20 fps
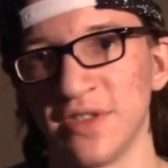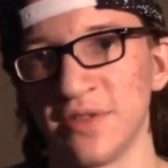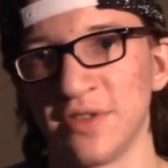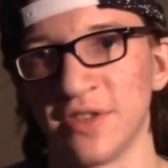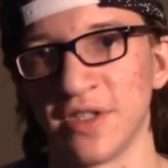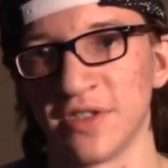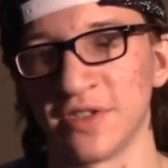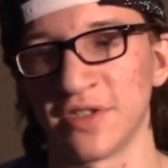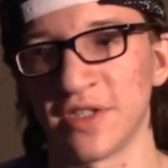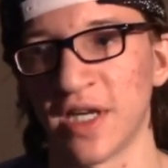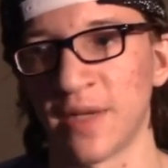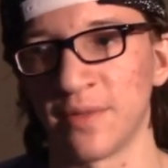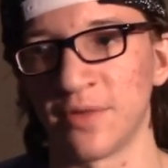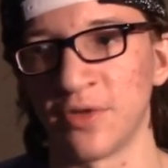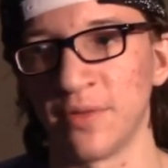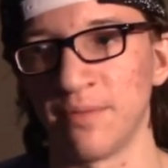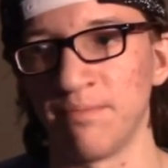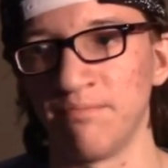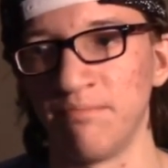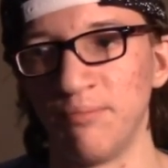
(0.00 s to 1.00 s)
to stop
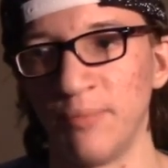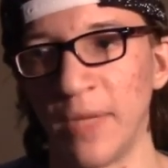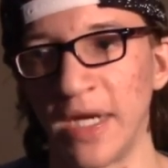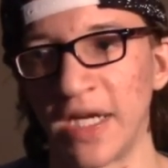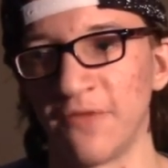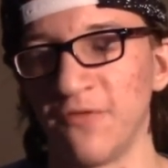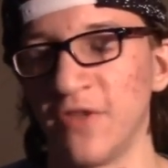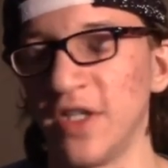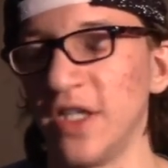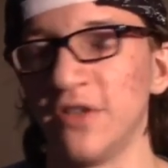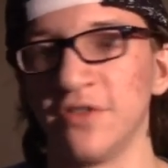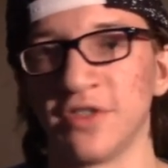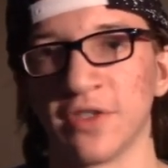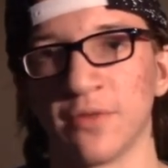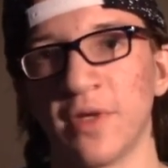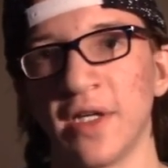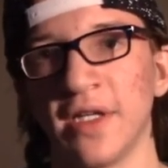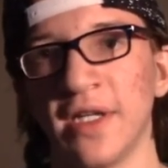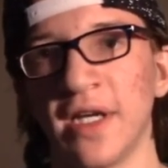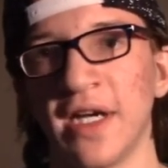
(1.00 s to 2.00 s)
making videos
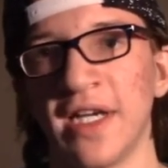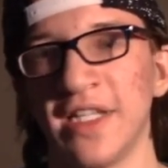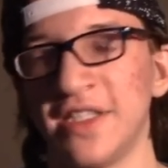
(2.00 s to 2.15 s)
and whatnot.